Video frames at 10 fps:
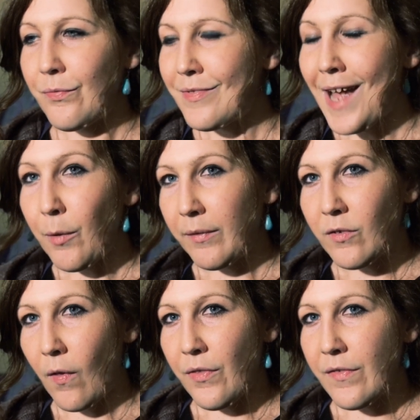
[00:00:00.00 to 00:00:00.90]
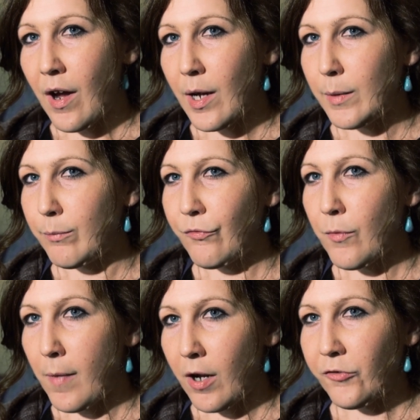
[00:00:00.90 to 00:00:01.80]
Now is not the time
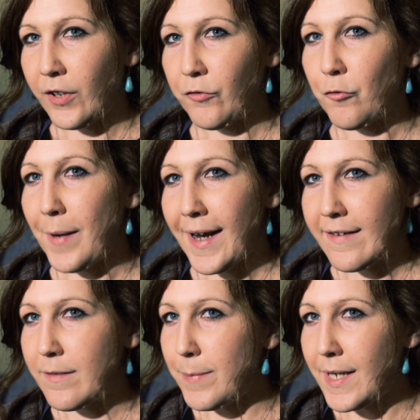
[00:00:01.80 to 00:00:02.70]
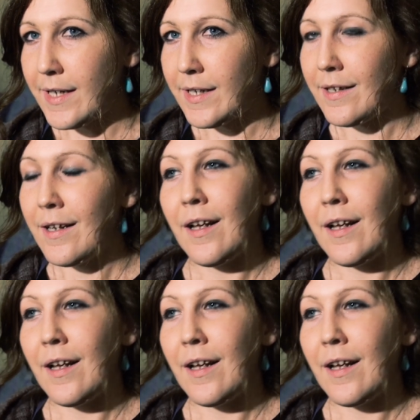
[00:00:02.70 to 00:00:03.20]
for marching from A to B.